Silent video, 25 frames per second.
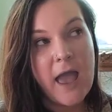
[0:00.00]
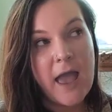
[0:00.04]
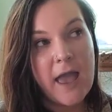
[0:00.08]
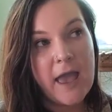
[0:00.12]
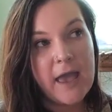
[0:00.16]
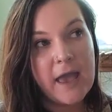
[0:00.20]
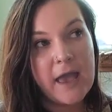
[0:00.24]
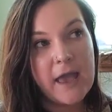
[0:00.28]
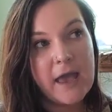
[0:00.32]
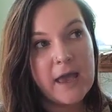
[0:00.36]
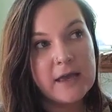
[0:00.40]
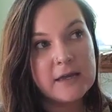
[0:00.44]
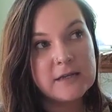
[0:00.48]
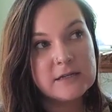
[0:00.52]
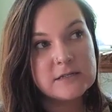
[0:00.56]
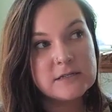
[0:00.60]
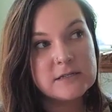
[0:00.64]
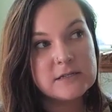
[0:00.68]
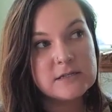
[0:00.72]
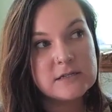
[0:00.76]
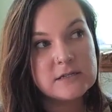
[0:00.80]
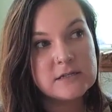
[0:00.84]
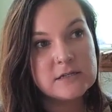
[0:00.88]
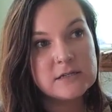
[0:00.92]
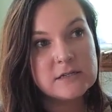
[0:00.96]
and
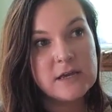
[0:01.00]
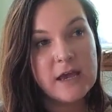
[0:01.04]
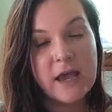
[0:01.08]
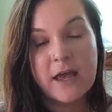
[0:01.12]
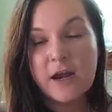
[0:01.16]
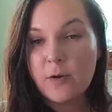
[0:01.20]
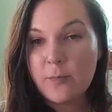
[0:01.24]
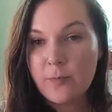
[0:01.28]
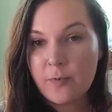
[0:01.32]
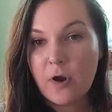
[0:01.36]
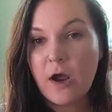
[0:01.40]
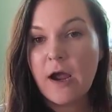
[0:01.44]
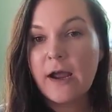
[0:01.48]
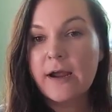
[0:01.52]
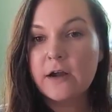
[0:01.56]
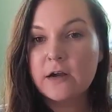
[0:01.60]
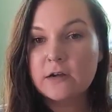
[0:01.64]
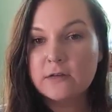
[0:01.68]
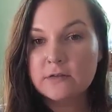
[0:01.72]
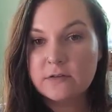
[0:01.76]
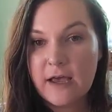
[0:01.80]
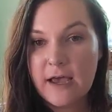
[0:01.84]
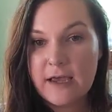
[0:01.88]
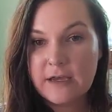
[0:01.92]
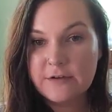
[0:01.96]
in a
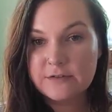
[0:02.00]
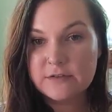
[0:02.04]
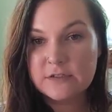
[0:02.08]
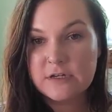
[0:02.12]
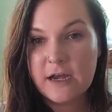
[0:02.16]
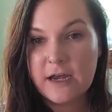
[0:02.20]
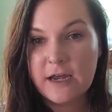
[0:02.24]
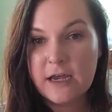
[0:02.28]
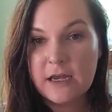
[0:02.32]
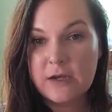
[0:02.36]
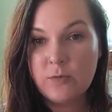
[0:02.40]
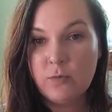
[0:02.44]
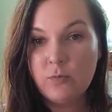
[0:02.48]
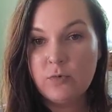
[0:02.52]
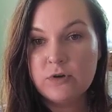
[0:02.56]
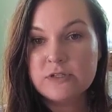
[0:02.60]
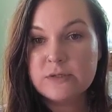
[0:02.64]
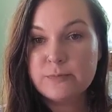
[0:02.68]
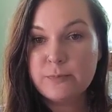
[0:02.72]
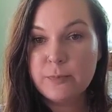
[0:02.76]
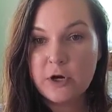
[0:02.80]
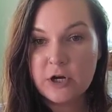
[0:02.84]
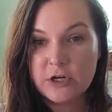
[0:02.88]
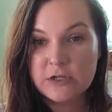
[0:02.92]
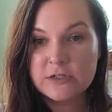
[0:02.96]
prior lifetime
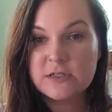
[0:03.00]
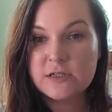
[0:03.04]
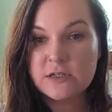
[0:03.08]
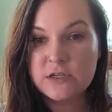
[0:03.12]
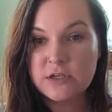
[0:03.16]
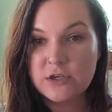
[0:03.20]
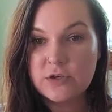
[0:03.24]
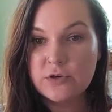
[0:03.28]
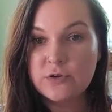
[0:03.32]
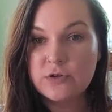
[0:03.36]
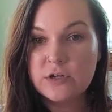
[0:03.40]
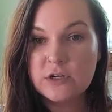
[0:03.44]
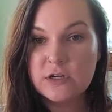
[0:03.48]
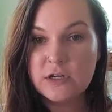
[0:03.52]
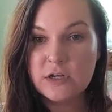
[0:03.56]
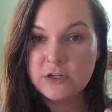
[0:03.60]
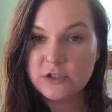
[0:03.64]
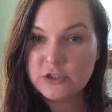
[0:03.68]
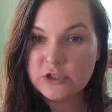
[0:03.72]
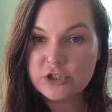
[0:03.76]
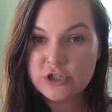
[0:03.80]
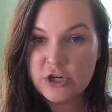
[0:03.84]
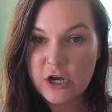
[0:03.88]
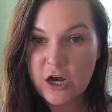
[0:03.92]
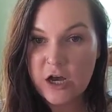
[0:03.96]
was persecuted
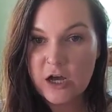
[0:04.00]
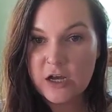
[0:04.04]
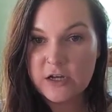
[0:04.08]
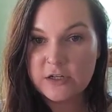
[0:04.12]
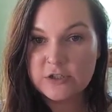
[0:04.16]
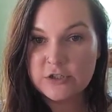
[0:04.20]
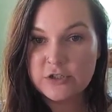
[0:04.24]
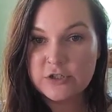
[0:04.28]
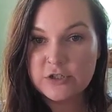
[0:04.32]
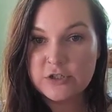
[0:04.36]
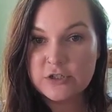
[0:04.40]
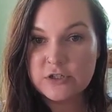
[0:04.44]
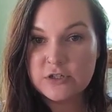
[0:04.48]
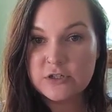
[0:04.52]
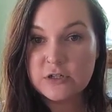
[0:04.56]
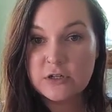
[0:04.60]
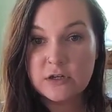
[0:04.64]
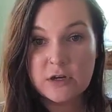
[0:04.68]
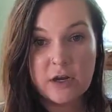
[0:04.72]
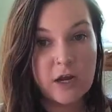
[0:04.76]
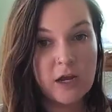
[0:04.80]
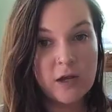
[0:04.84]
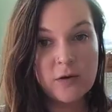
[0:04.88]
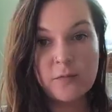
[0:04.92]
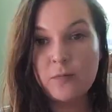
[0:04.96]
and judged
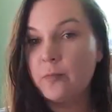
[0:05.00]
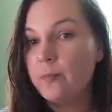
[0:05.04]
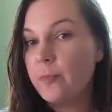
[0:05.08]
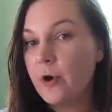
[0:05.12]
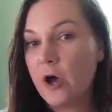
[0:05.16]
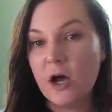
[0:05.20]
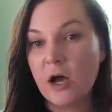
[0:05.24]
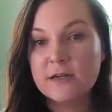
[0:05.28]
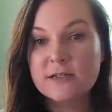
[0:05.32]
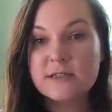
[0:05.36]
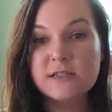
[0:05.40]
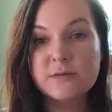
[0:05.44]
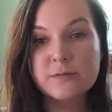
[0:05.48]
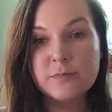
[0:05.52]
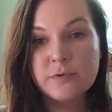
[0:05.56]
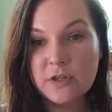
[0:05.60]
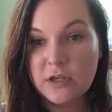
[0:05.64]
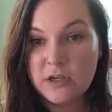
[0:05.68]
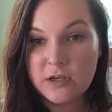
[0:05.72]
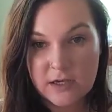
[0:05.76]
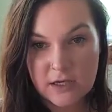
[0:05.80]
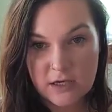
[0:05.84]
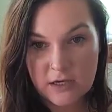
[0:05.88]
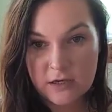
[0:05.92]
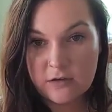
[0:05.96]
and
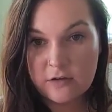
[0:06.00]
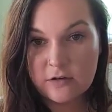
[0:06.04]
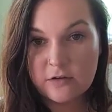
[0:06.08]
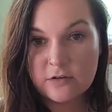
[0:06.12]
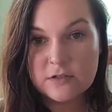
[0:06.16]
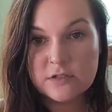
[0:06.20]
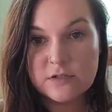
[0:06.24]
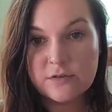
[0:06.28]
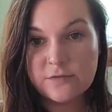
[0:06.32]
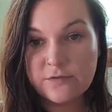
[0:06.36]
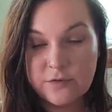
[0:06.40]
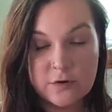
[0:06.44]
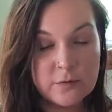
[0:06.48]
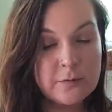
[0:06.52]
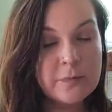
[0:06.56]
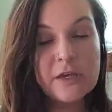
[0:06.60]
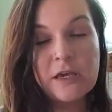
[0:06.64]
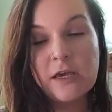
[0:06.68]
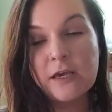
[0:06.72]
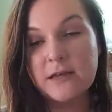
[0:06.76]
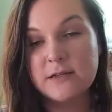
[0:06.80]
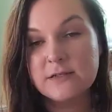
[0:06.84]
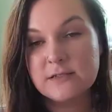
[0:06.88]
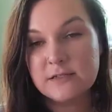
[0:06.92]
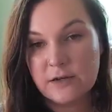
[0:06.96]
possibly killed for
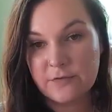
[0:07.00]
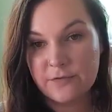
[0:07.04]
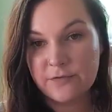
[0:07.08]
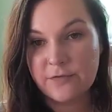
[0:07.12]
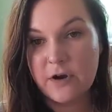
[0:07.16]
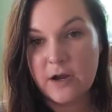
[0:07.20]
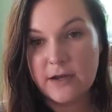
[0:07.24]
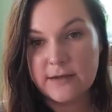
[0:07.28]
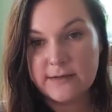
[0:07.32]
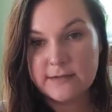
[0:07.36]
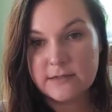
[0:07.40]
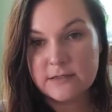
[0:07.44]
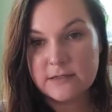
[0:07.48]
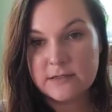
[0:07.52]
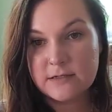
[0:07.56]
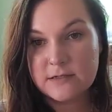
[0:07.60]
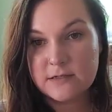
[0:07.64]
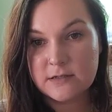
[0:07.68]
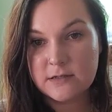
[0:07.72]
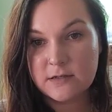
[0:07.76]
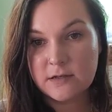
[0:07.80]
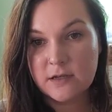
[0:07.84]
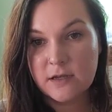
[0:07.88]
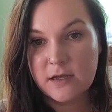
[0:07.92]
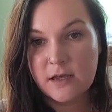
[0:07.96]
being different.
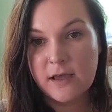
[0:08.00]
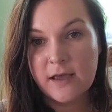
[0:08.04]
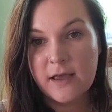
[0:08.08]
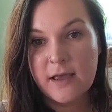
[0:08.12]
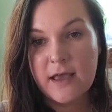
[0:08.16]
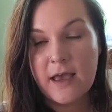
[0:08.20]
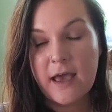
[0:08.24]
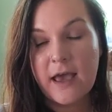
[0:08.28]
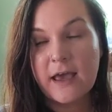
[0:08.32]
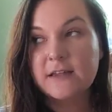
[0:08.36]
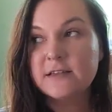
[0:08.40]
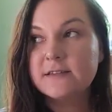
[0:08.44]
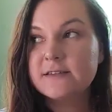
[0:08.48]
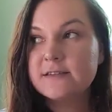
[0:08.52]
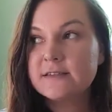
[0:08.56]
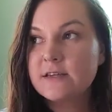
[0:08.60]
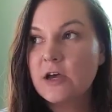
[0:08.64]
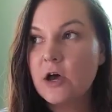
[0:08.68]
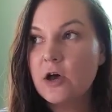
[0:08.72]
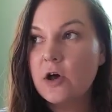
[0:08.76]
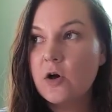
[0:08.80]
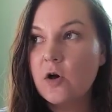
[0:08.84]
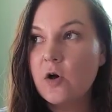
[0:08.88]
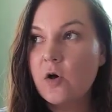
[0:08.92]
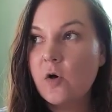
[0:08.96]
And
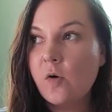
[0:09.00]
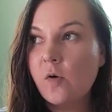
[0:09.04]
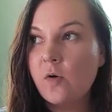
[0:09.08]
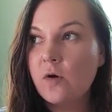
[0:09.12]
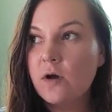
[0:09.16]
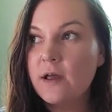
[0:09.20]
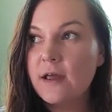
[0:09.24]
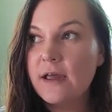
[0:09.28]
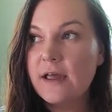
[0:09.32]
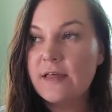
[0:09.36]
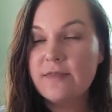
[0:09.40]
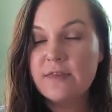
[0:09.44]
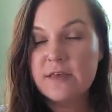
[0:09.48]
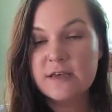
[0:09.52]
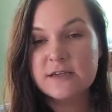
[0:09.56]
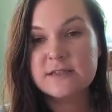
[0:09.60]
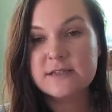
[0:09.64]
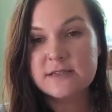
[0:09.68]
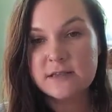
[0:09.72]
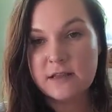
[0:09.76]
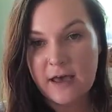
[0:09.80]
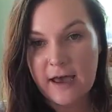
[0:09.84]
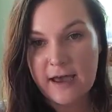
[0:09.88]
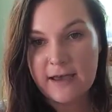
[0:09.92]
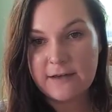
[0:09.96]
so in
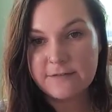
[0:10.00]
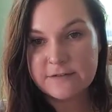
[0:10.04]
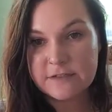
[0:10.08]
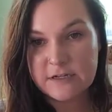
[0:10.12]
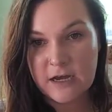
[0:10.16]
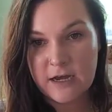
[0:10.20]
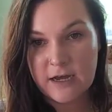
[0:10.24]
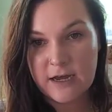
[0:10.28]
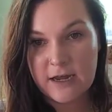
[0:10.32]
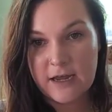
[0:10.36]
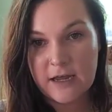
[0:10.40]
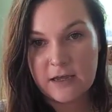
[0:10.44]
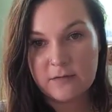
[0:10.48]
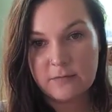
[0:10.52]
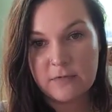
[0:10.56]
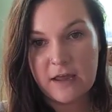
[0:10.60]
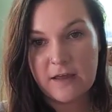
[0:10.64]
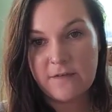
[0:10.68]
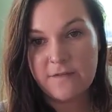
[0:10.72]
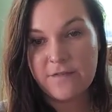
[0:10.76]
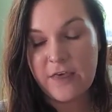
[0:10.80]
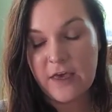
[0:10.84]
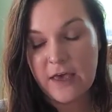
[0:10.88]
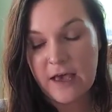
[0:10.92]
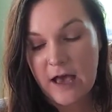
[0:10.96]
this lifetime,
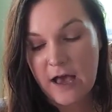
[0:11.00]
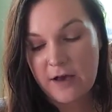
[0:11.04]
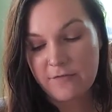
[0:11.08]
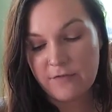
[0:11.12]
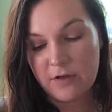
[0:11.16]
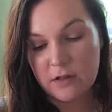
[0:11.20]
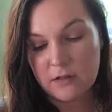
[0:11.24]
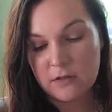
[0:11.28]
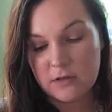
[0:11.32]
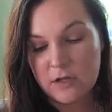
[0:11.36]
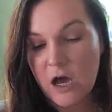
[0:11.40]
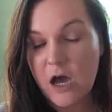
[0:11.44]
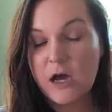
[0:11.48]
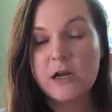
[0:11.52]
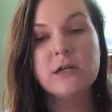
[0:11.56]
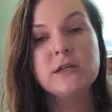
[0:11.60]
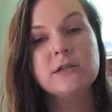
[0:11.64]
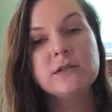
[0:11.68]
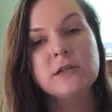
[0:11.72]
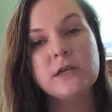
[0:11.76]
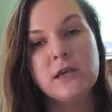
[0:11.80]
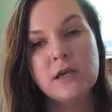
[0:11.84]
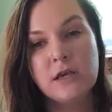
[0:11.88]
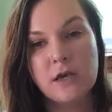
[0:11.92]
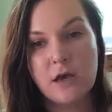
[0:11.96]
if they have a lot
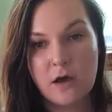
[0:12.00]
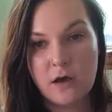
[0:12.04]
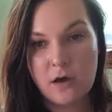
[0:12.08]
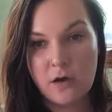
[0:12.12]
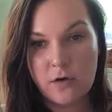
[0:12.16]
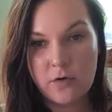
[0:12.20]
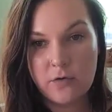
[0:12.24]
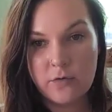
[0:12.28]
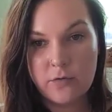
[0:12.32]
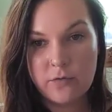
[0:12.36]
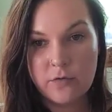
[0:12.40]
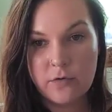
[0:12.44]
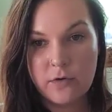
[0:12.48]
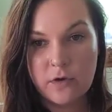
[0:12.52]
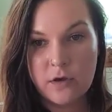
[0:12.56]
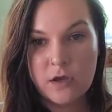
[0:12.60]
of Leo,